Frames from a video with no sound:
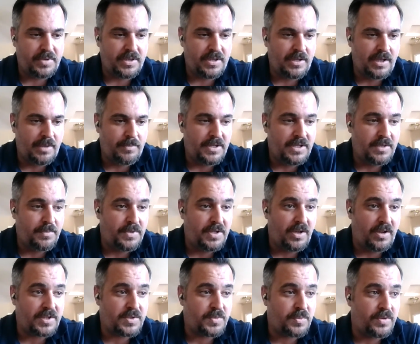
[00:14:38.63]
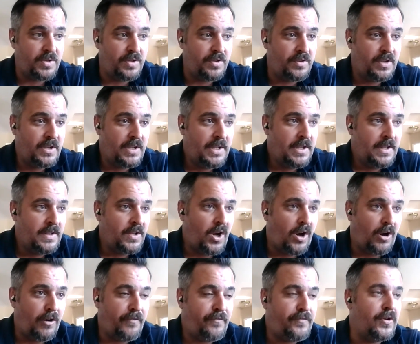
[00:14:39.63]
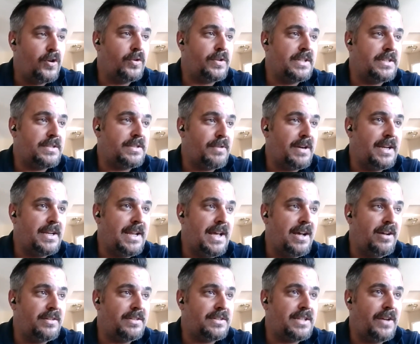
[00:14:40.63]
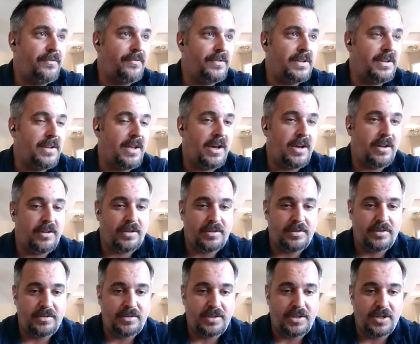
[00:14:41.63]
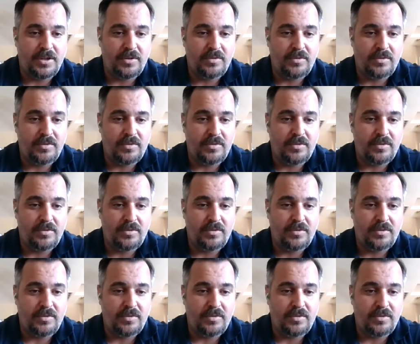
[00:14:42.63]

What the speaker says: But to be honest with you, our focus right now is definitely not on,